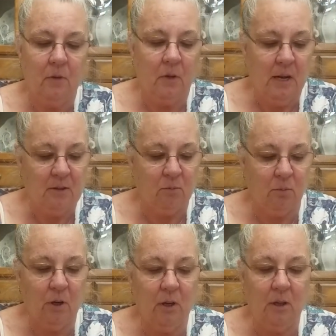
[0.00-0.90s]
That's
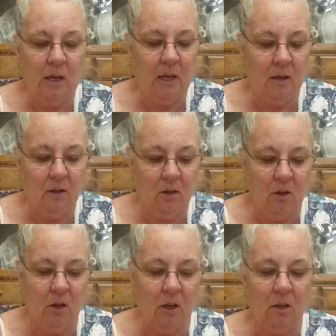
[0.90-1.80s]
really
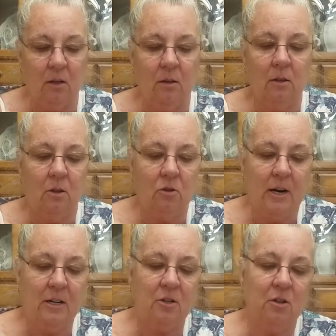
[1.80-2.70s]
good. Try
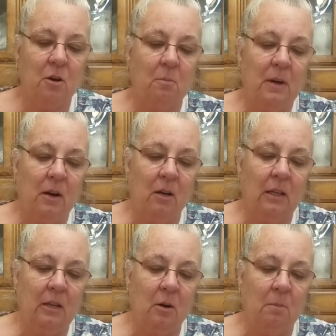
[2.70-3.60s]
to do your
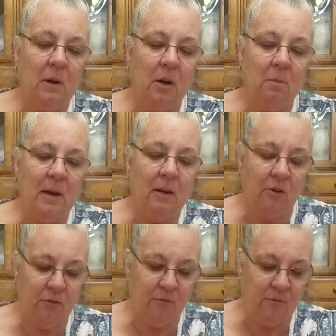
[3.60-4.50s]
bigger
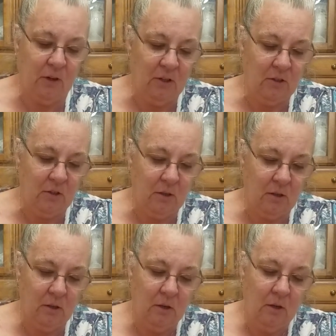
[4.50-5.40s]
petals first,
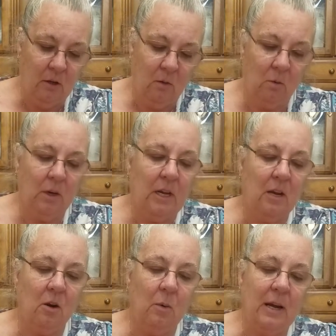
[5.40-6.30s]
working
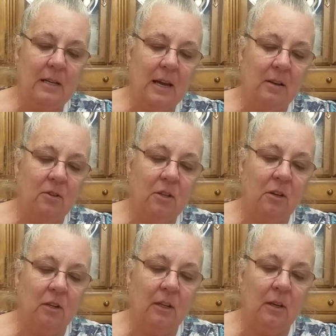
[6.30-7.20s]
your way down to
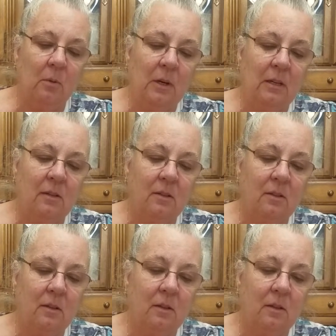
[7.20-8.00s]
your little ones.